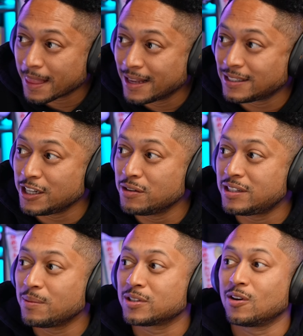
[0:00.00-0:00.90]
He said, "You
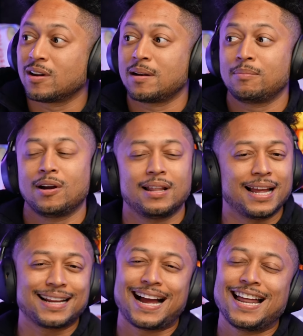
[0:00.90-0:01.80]
see what's going on, bro?
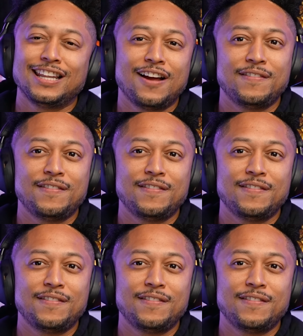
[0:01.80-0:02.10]
Like, I love